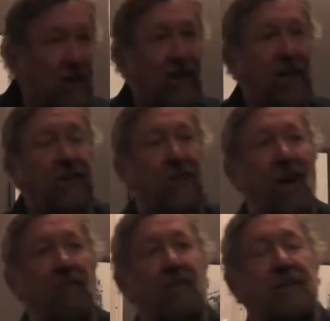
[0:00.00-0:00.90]
Here
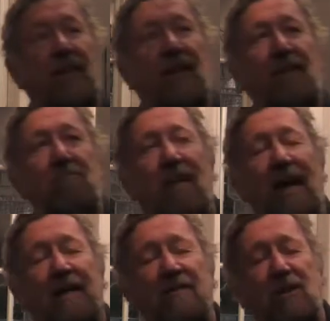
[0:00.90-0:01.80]
Dr.
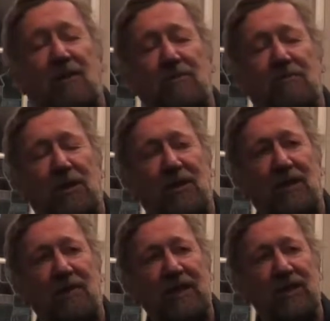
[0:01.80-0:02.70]

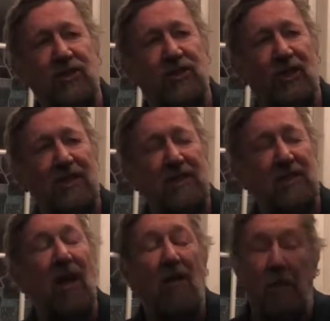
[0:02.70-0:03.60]
more
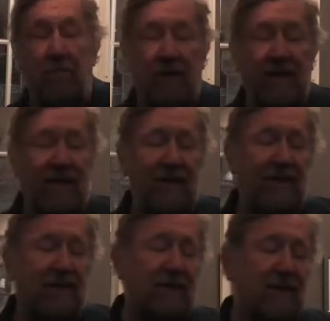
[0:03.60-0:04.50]
enjoys the
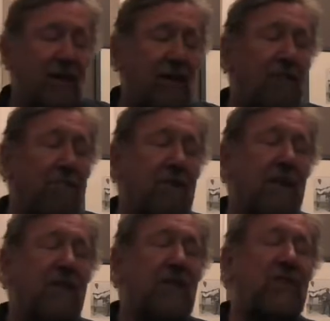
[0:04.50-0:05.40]
burden of
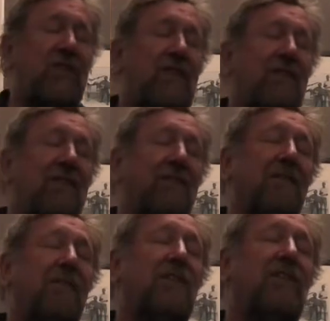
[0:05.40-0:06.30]
me
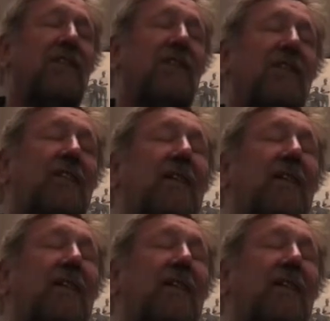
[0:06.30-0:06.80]
song, sir.